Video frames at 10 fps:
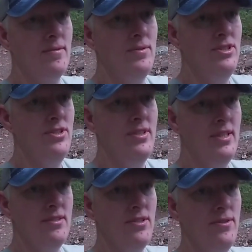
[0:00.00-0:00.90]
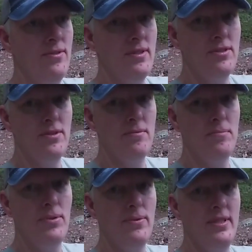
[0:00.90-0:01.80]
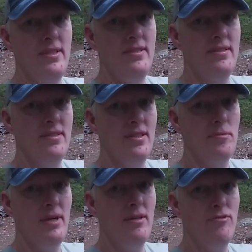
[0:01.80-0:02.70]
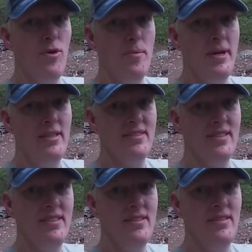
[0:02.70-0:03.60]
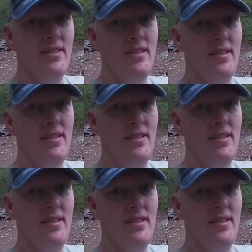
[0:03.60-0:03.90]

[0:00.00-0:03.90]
once you get to a certain point, about 4 miles in,